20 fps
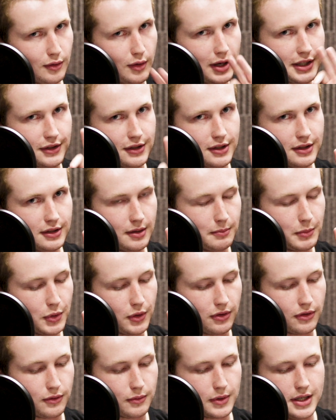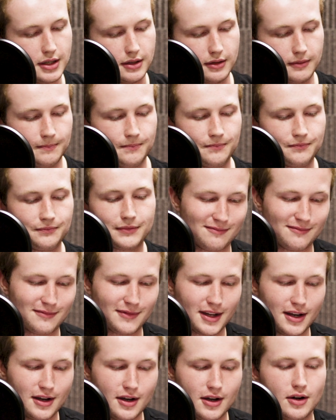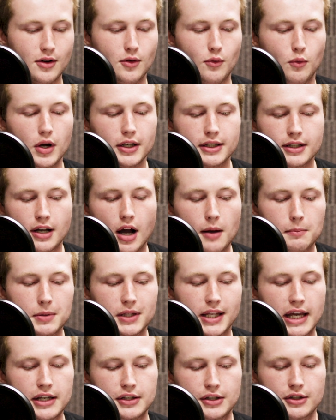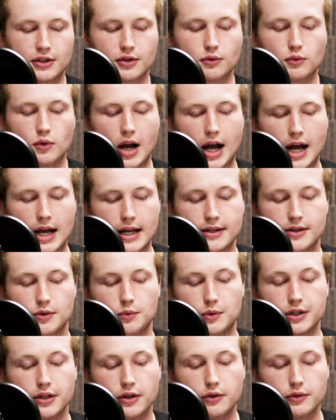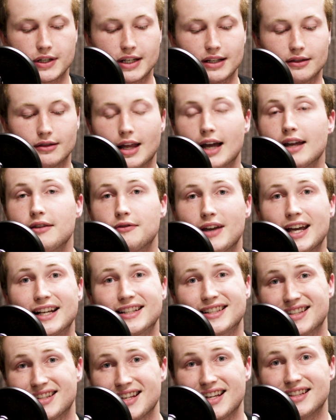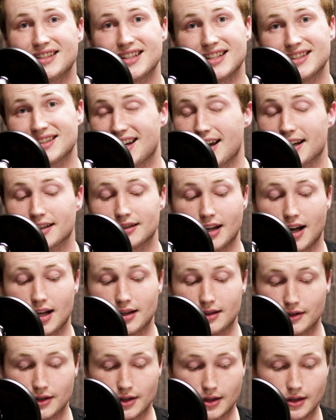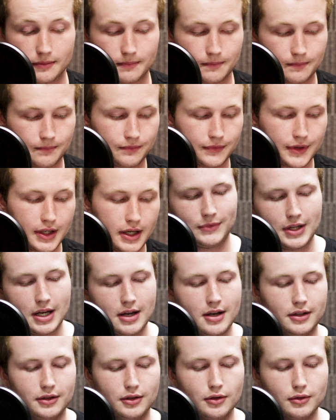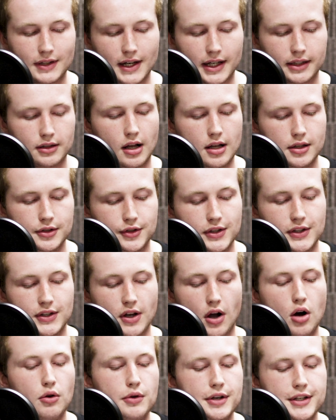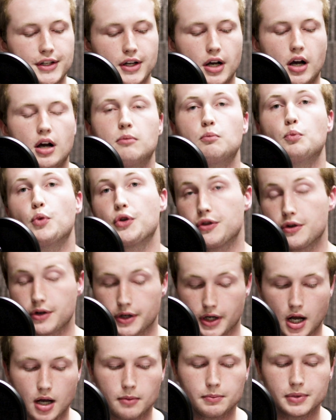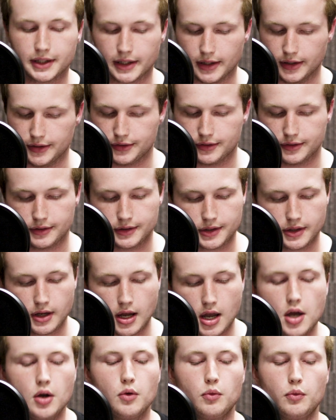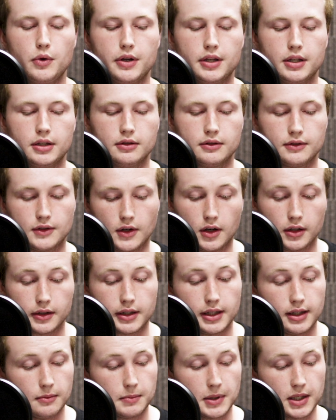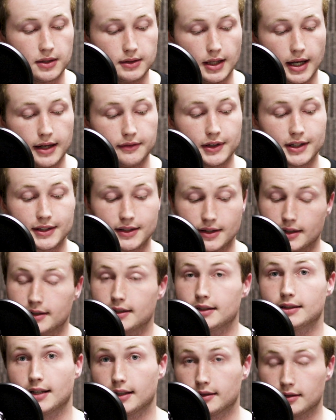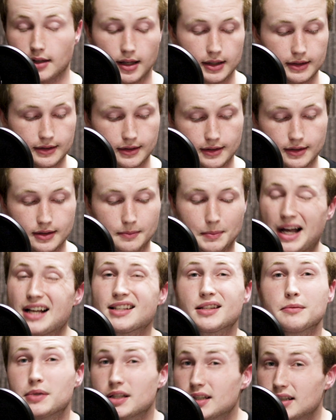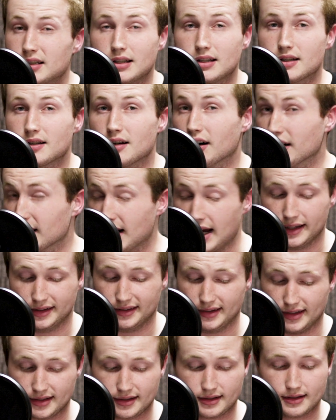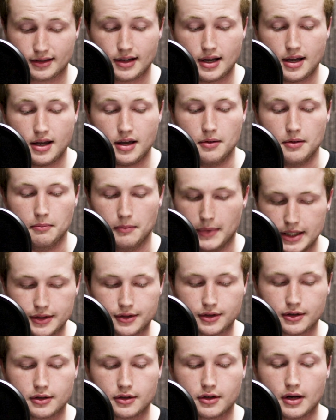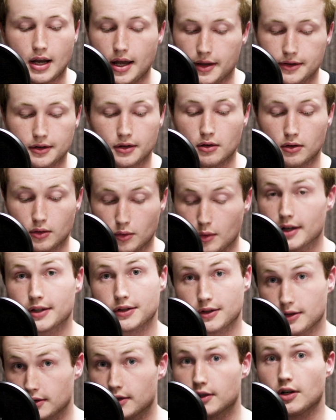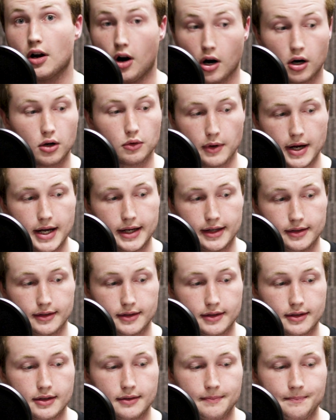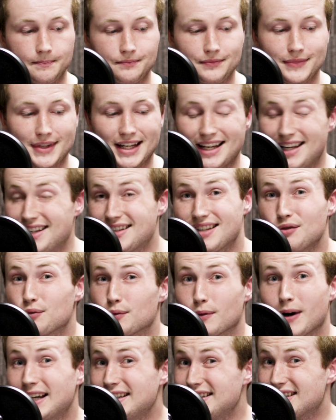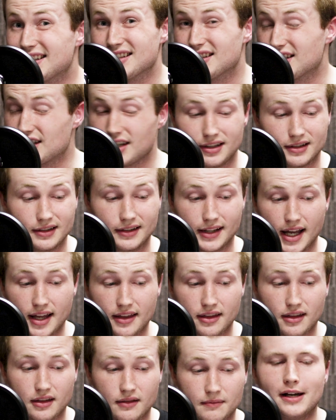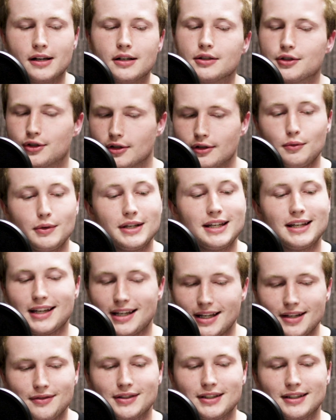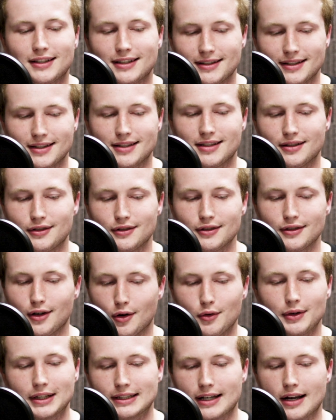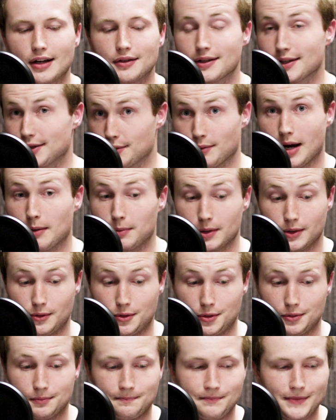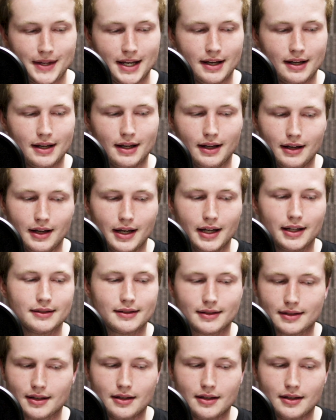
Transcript: Question number 3. What complications arise when using life-extending technology? New technologies always come with their complications. When talking about life-extending technologies, the possibilities are endless. Major ethical questions are raised. Is it right to cheat death? Should we even consider going down this rabbit hole? And